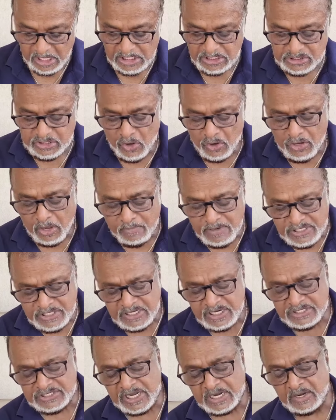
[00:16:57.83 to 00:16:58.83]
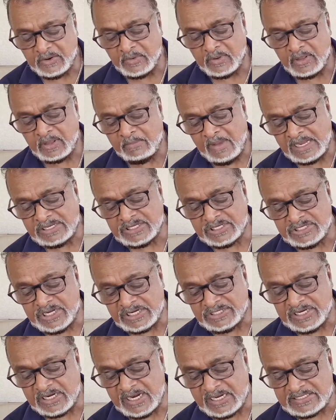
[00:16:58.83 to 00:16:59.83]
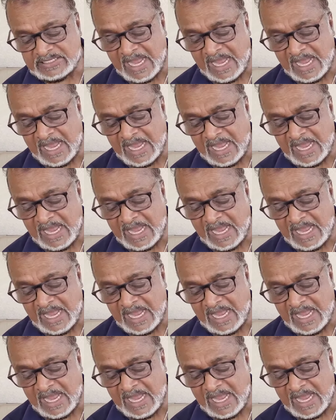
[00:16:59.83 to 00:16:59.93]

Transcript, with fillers: So Commissioner General, my suggestion is